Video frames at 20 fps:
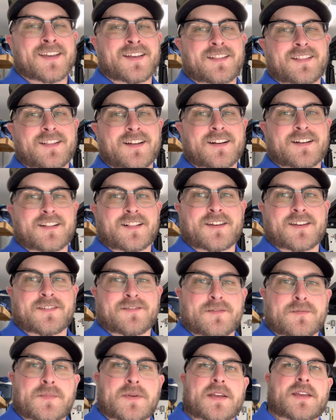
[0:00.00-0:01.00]
Luckily
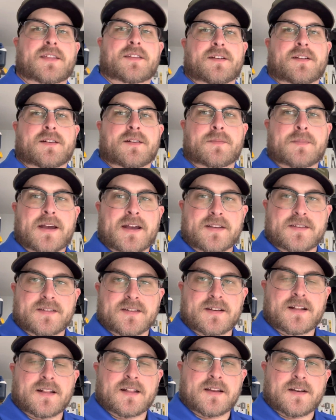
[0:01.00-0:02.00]
for me, they're about to
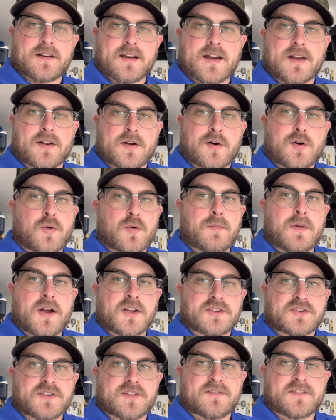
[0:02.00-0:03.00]
clear out a whole
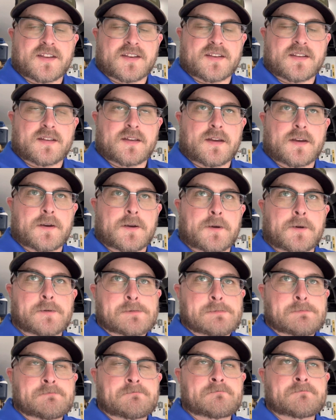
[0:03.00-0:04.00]
bunch of it.
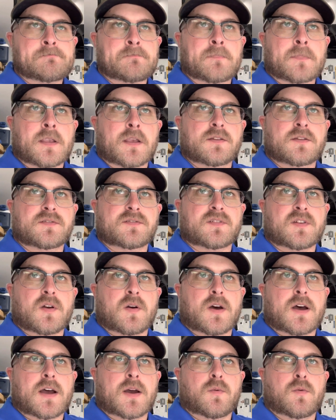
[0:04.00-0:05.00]
So
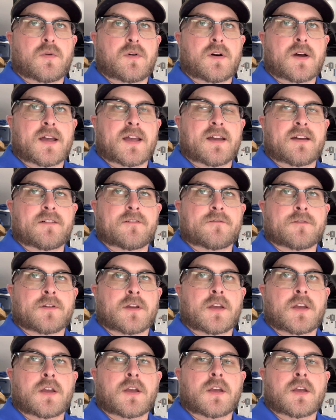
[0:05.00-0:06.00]
I will have
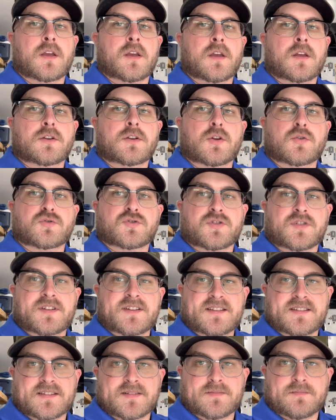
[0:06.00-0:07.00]
no
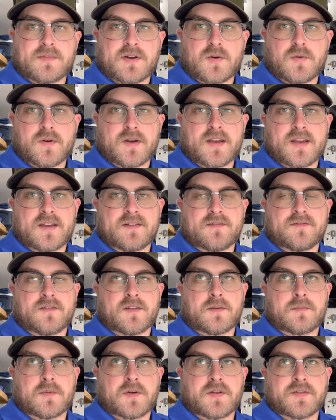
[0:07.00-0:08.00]
trees in my way for
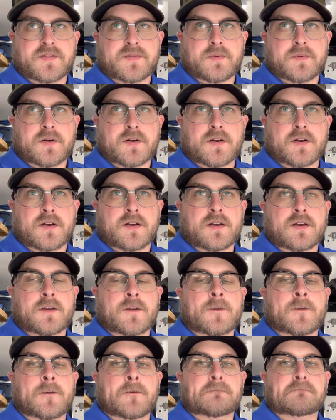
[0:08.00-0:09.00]
the most part,
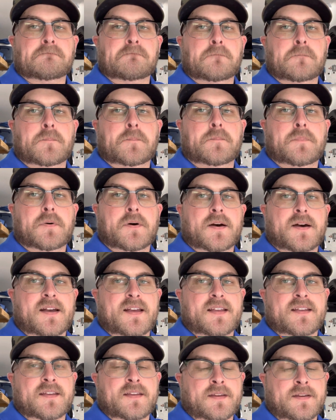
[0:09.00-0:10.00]
but
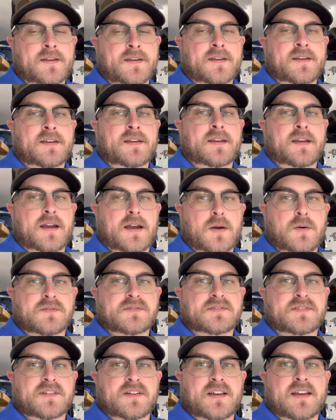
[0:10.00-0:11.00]
I will
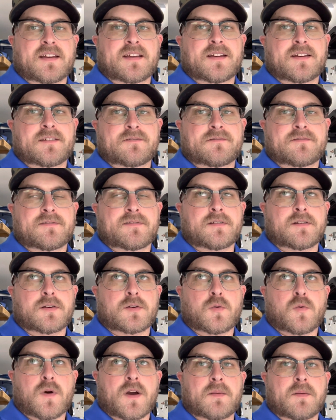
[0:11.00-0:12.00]
still have
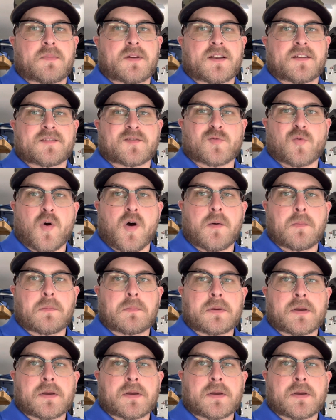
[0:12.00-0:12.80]
quite a bit of swamp.